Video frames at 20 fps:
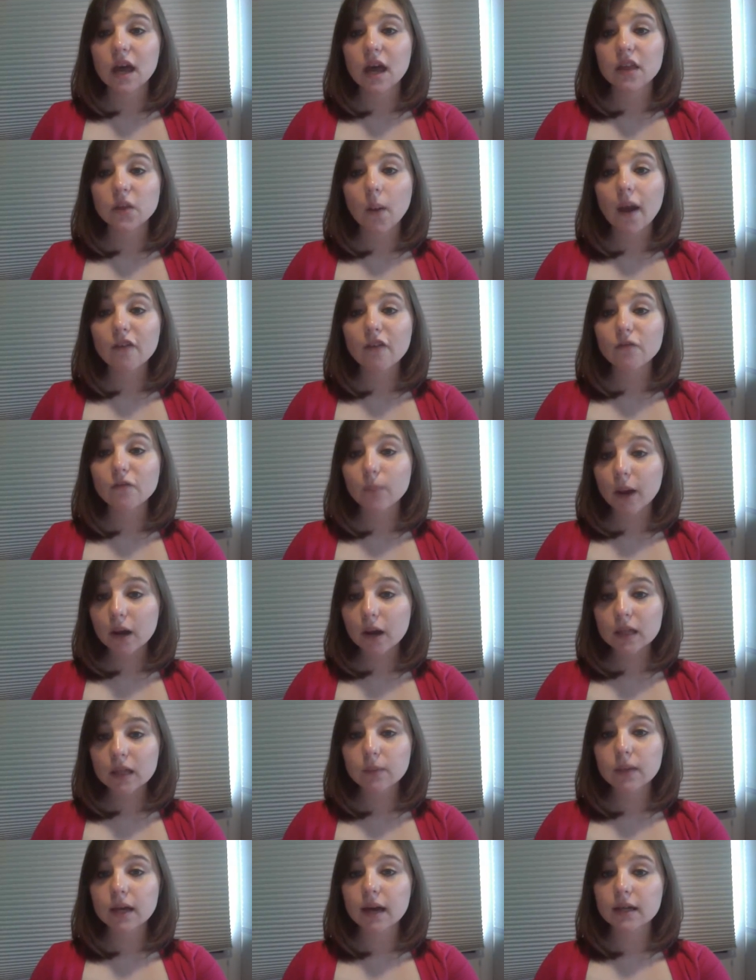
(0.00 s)
Though I've barely
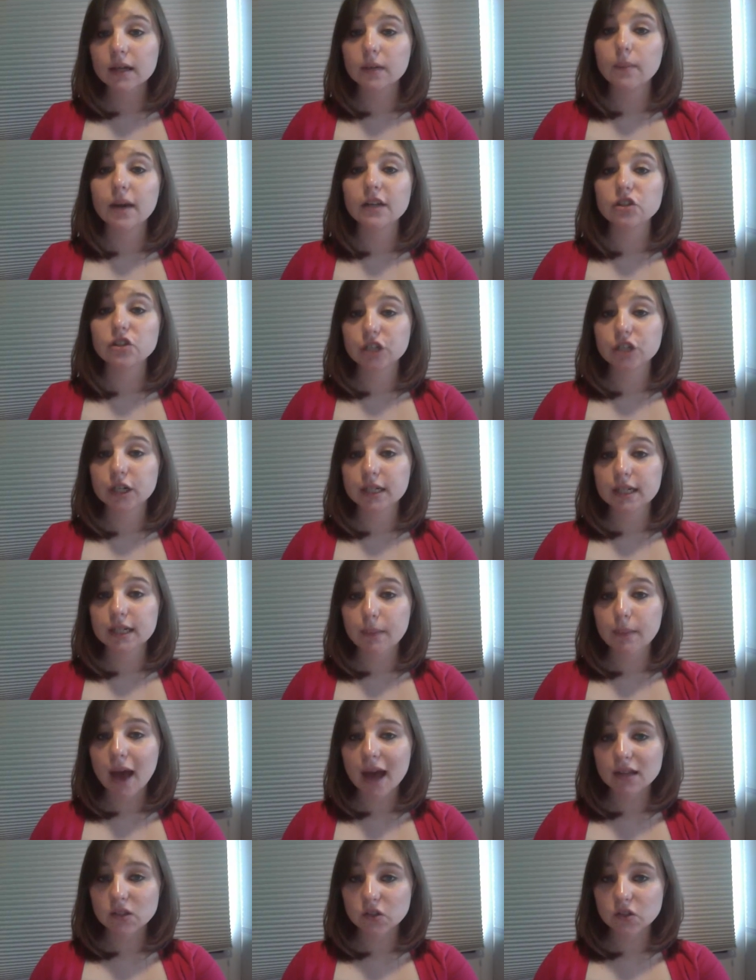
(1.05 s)
begun on my journey to
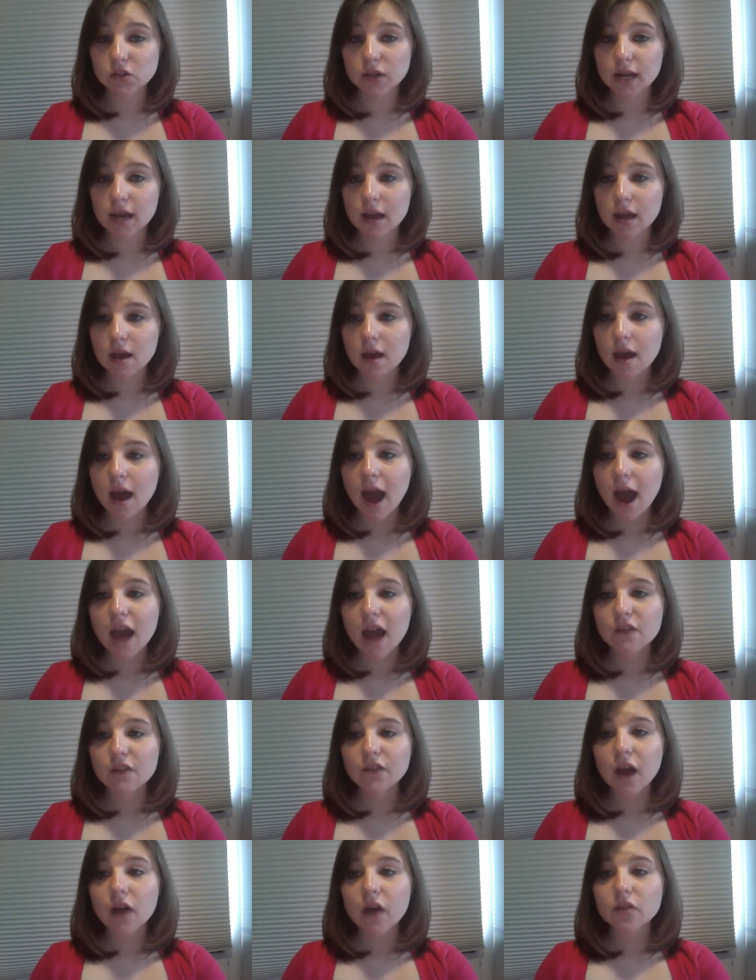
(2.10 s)
mastery, I
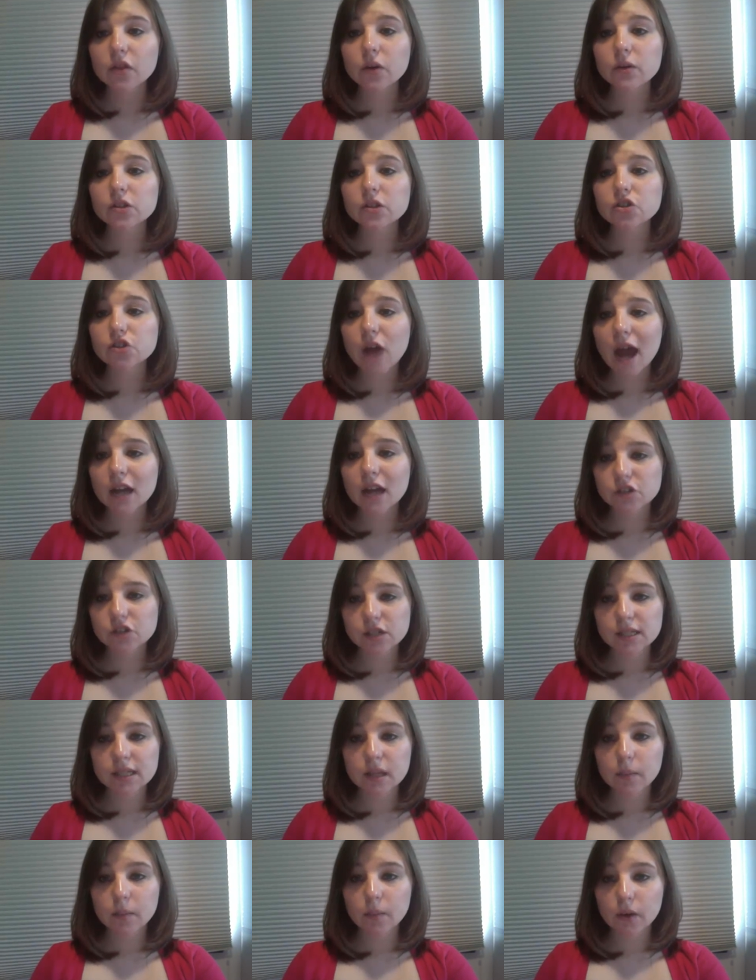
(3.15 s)
found there were strategies
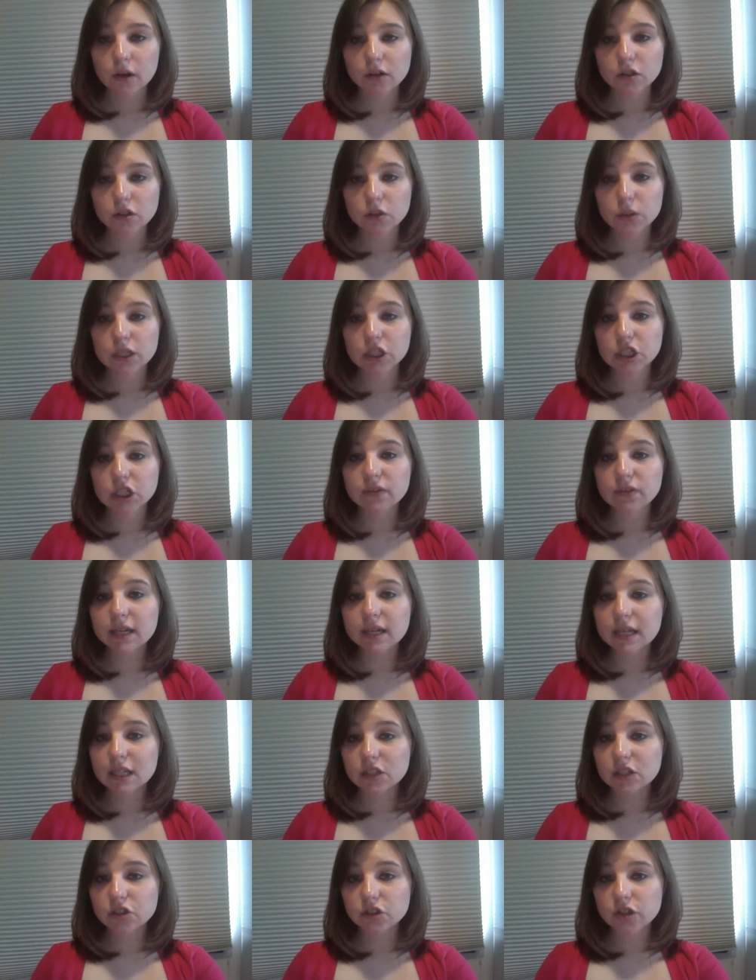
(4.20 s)
in the book to achieving
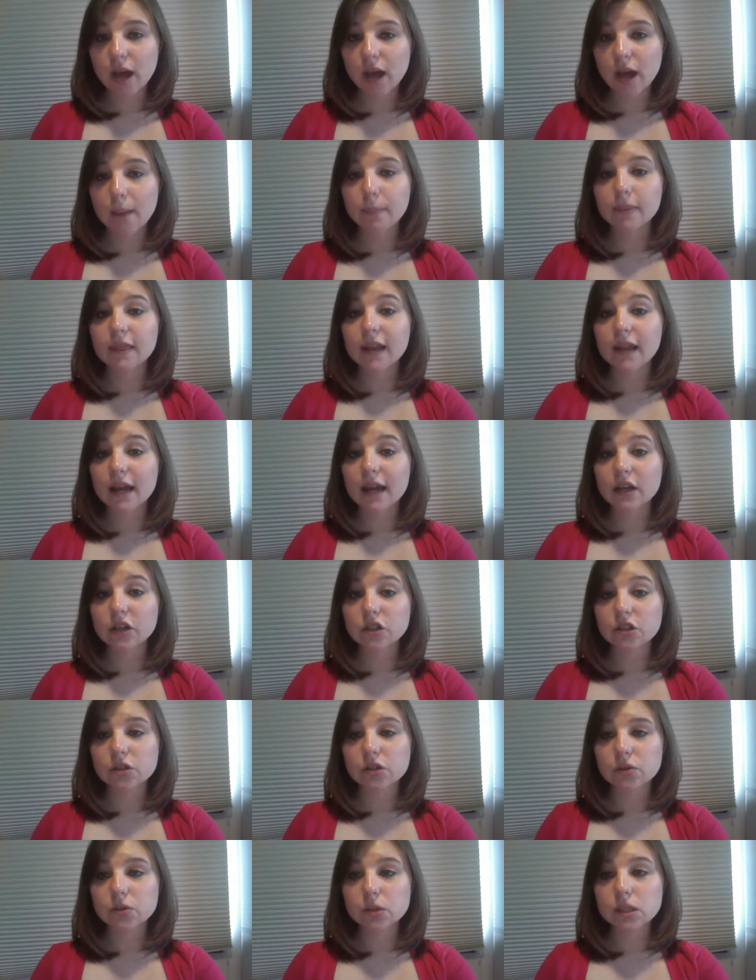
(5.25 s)
each step that I could
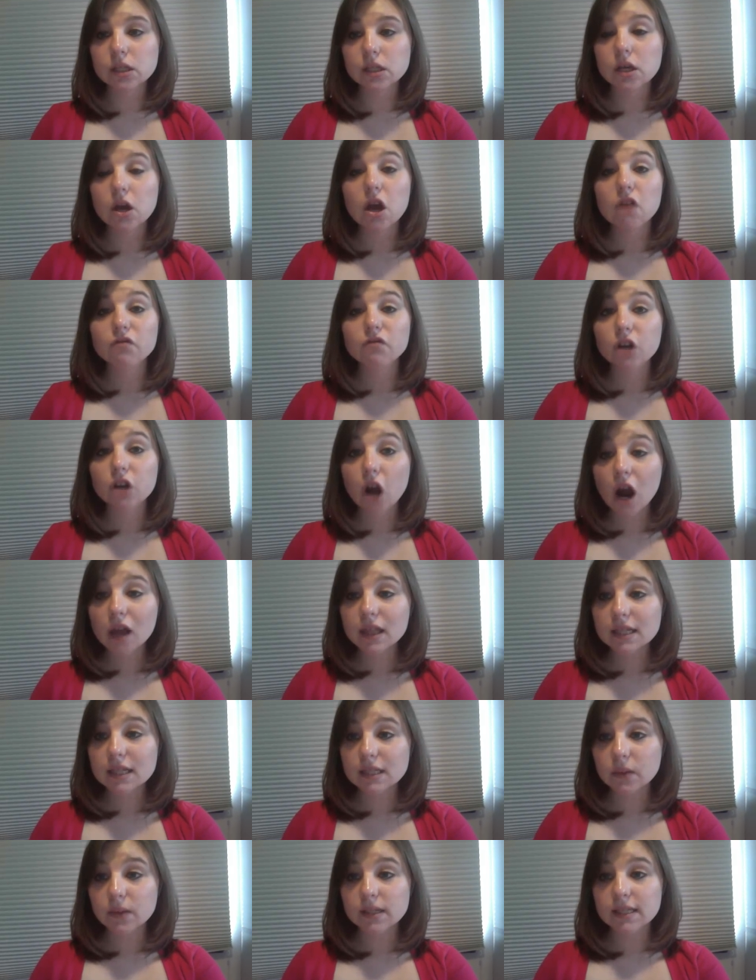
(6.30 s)
use, regardless
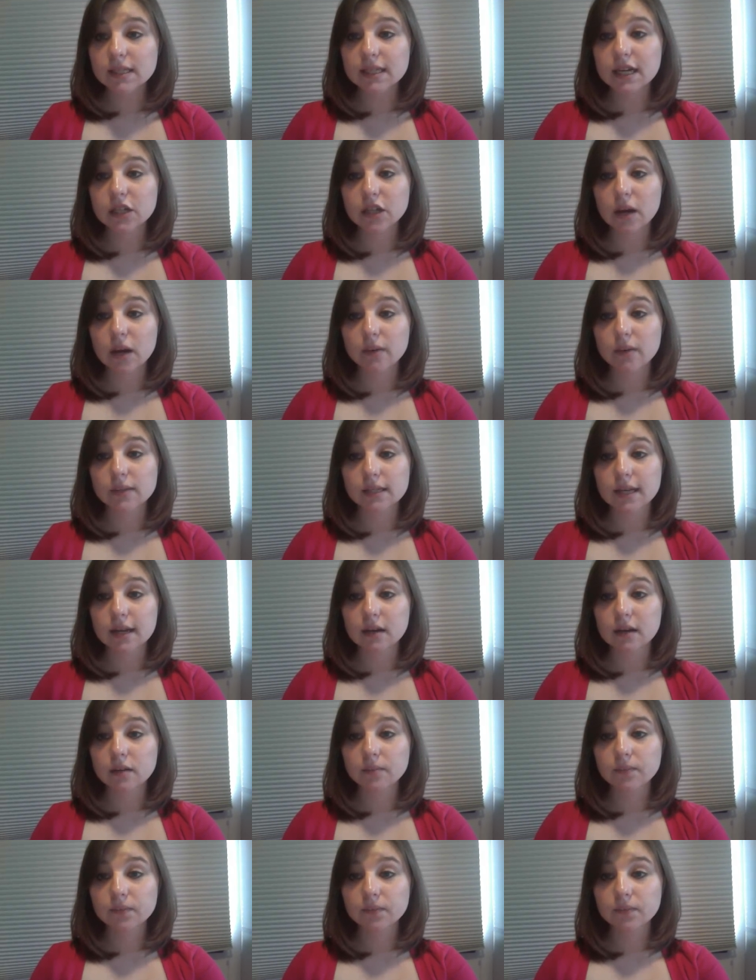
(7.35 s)
of what stage I was in.